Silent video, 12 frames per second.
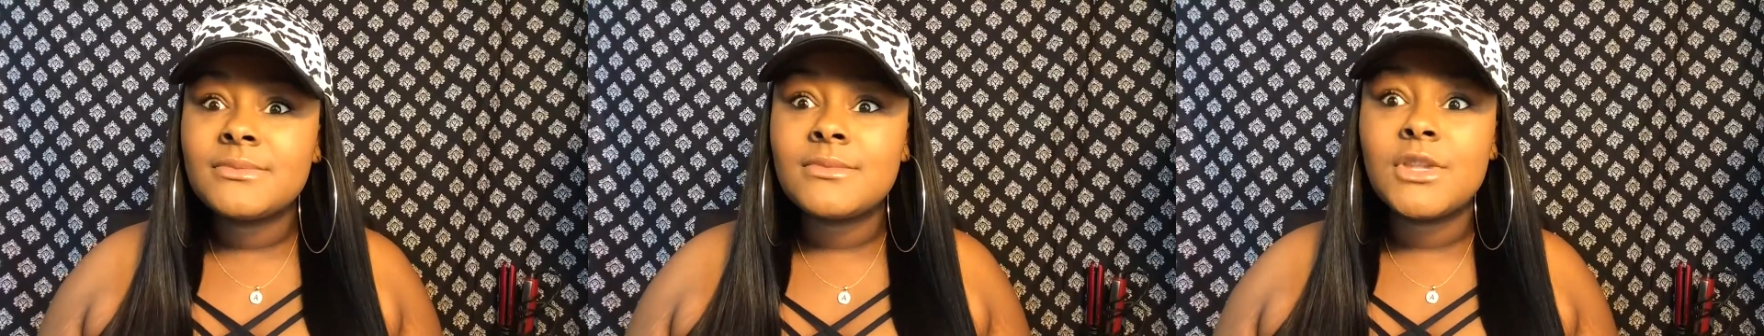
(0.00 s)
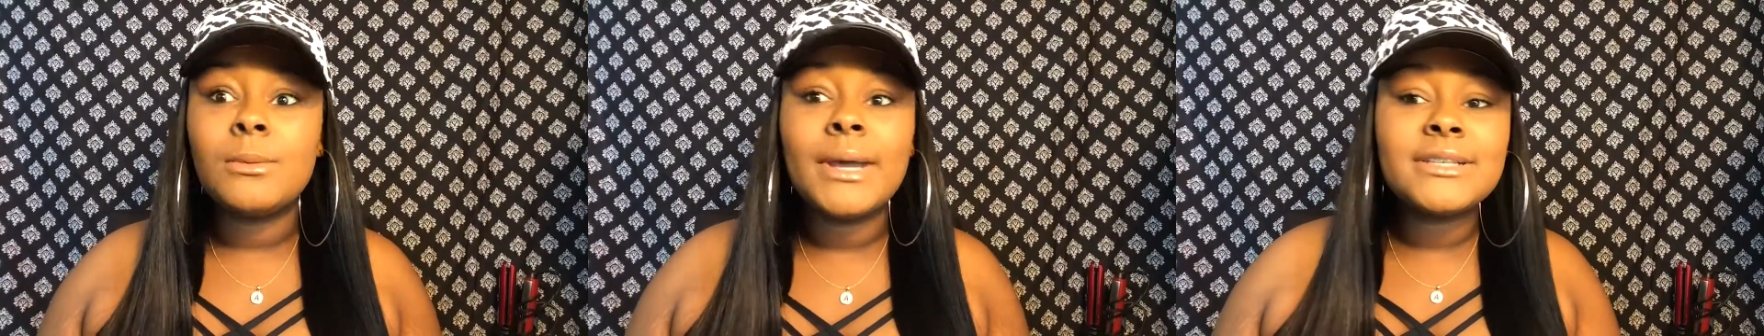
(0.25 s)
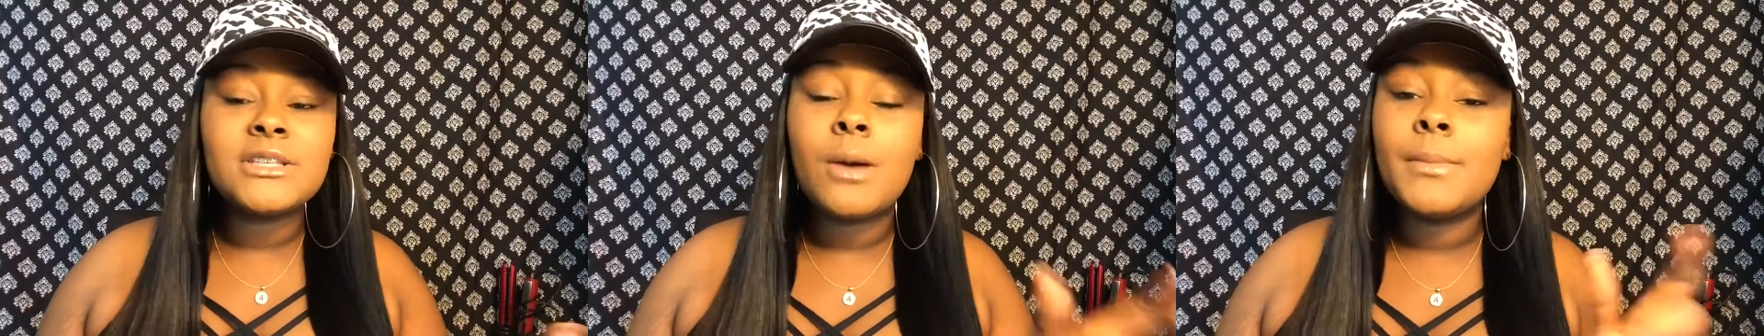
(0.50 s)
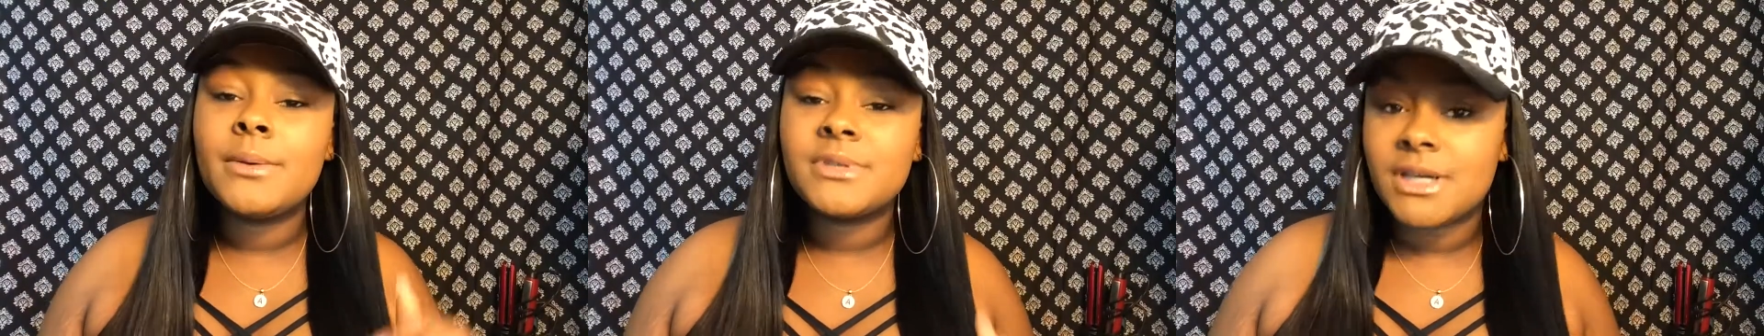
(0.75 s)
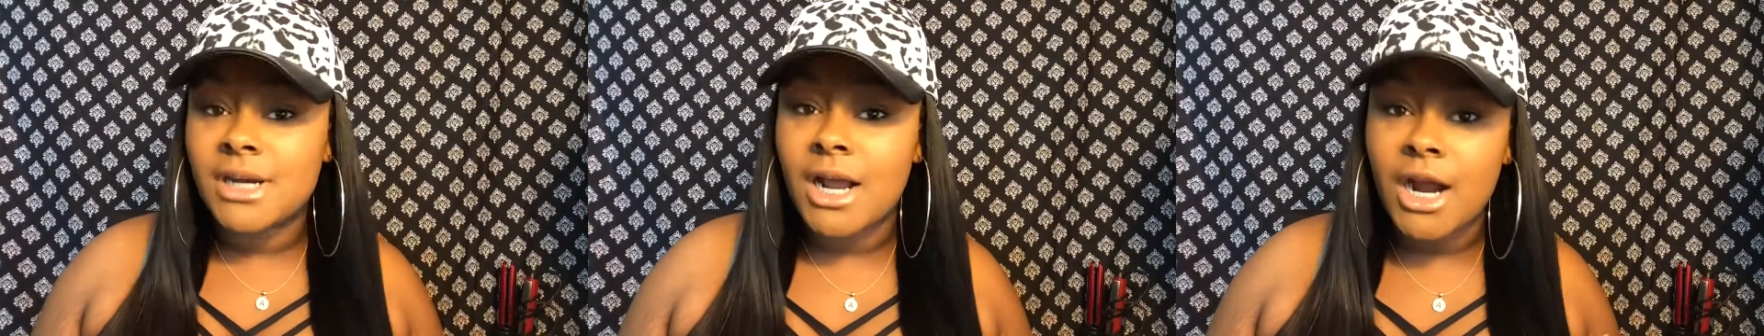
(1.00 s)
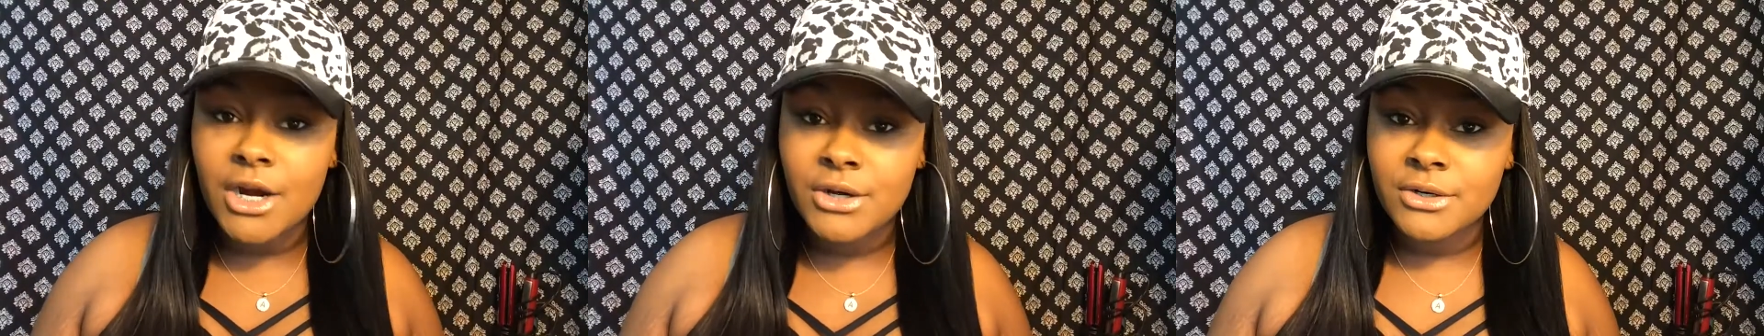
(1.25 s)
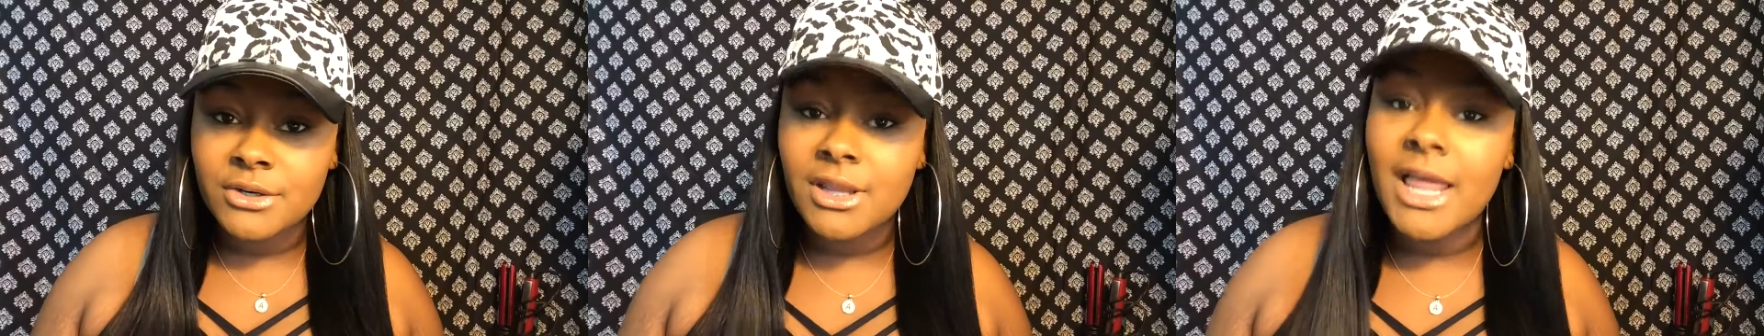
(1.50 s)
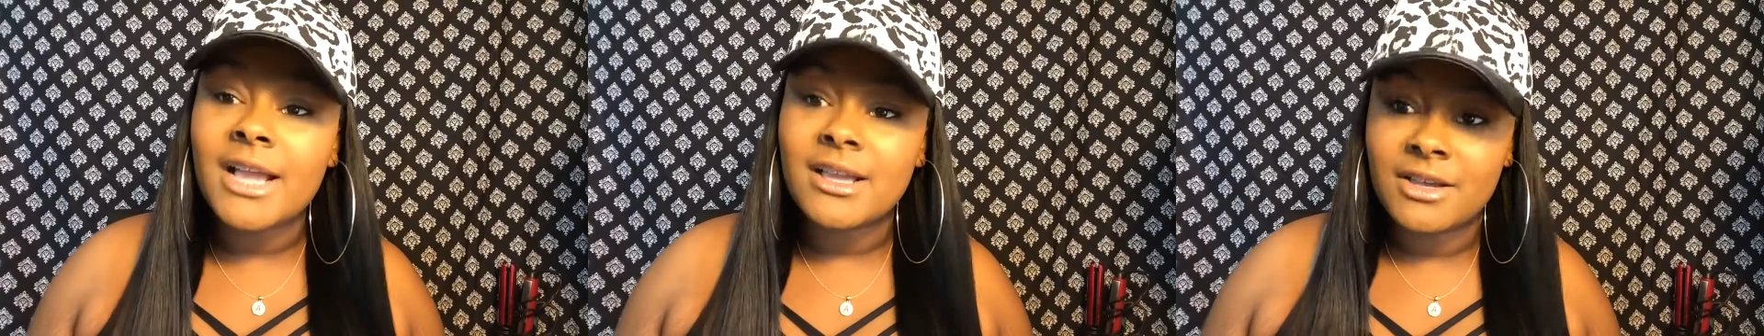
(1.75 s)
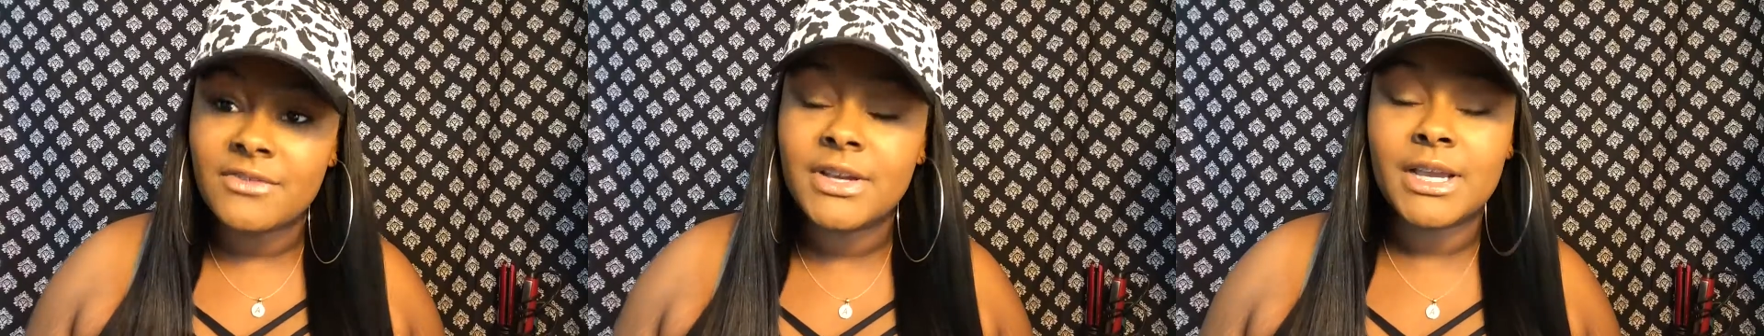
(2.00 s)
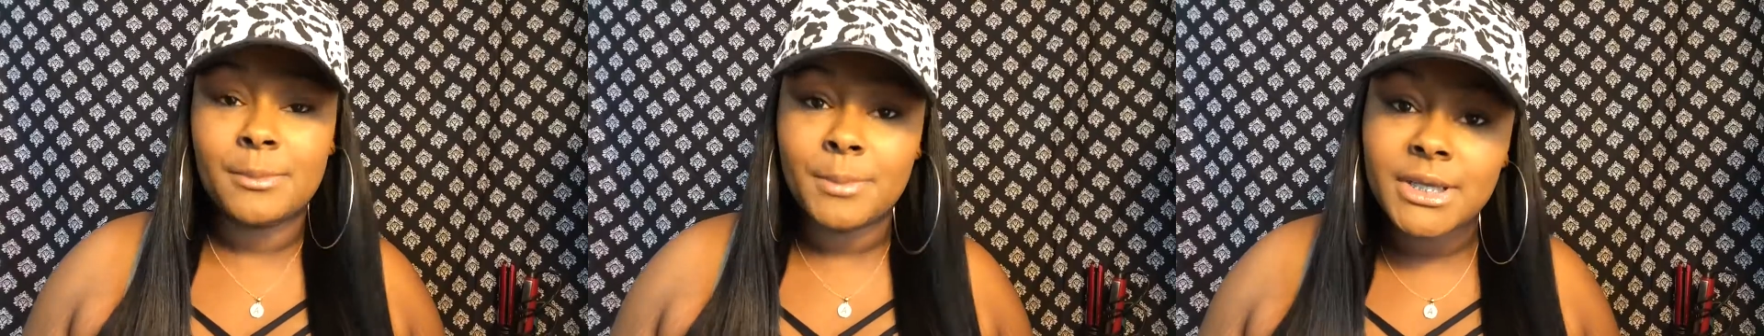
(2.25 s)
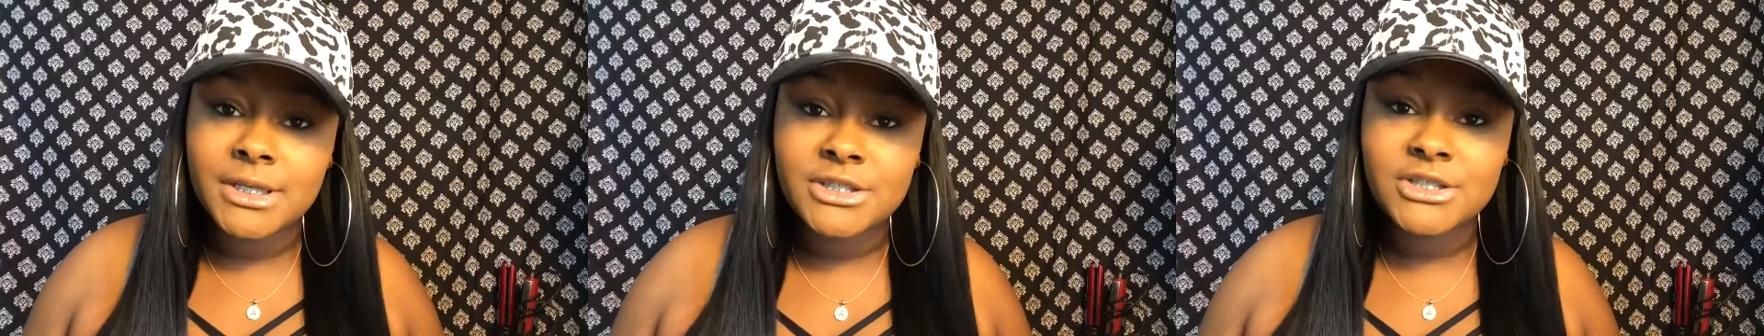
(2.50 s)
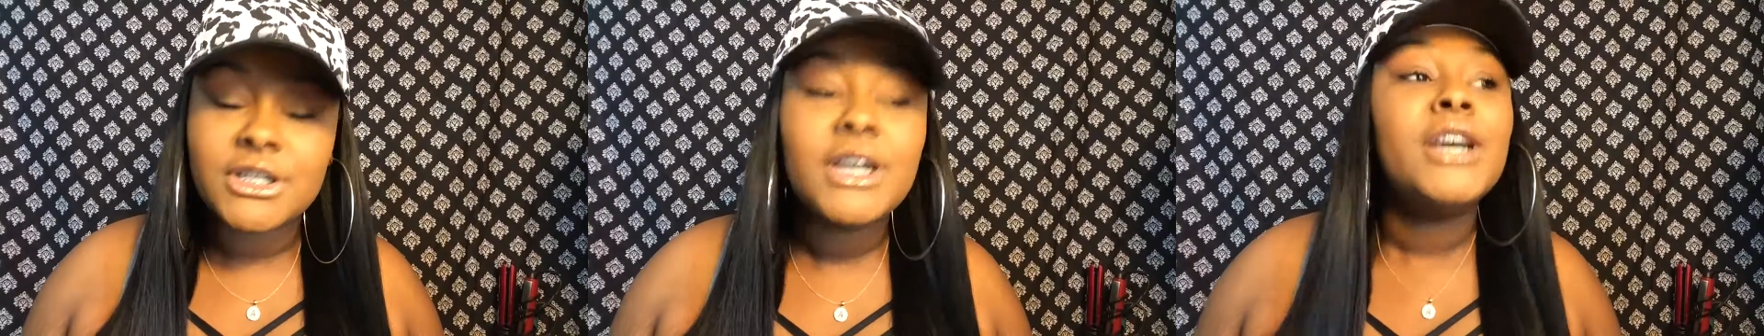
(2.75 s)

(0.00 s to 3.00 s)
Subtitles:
nobody told me it was gonna hurt like a fucking bitch.